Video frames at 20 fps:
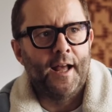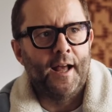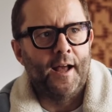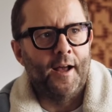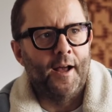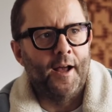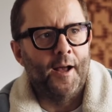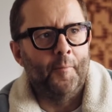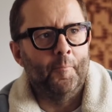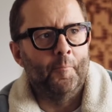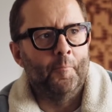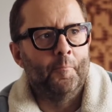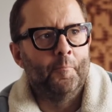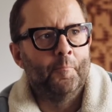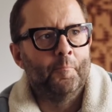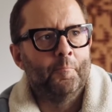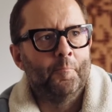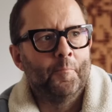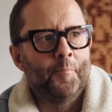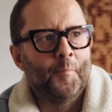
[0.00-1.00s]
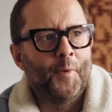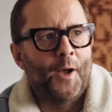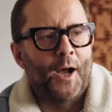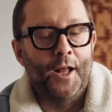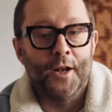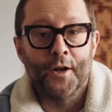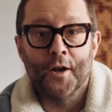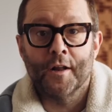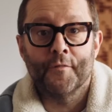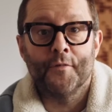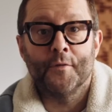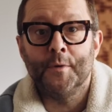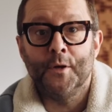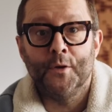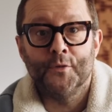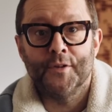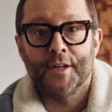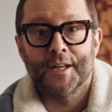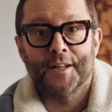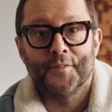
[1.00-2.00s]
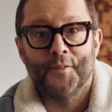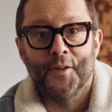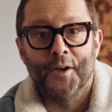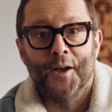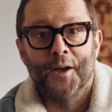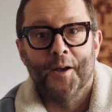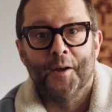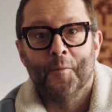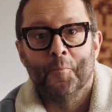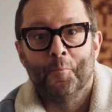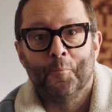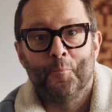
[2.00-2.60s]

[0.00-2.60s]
a lot of the music that